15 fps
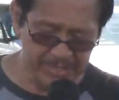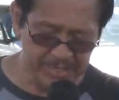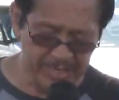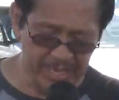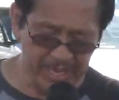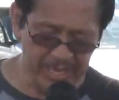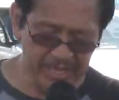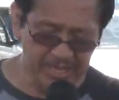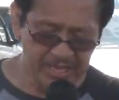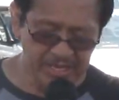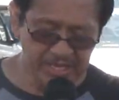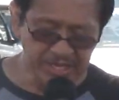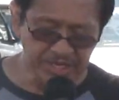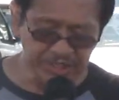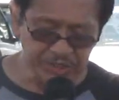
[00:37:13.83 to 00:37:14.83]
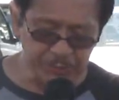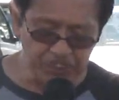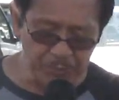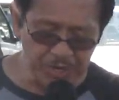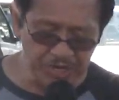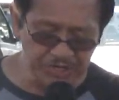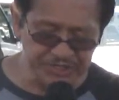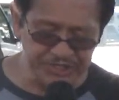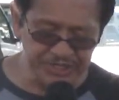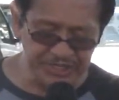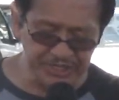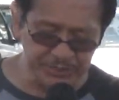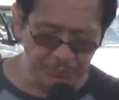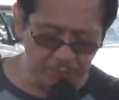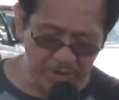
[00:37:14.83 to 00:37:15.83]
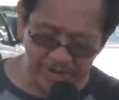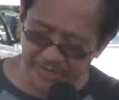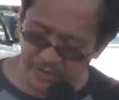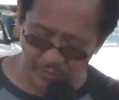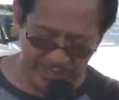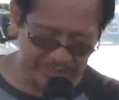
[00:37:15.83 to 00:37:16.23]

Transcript: Yeah. His mercy is brand new.